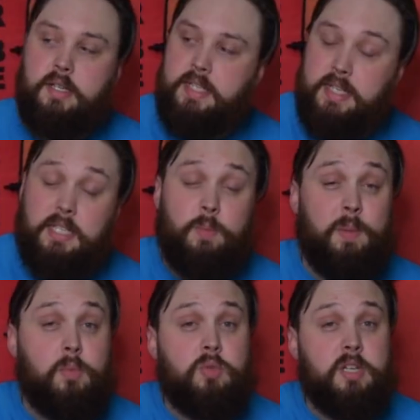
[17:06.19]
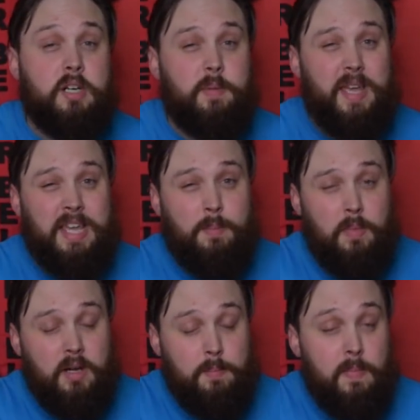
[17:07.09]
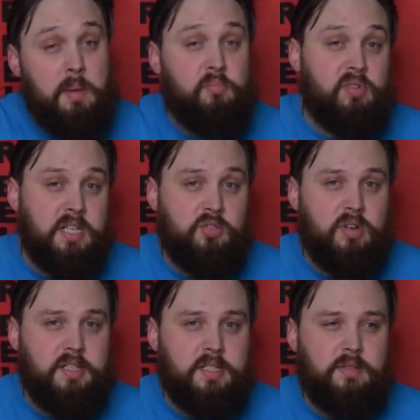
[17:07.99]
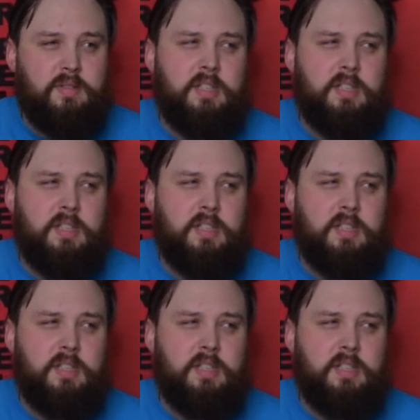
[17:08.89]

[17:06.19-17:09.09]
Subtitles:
I tend to spend more time in my membrane dry suit.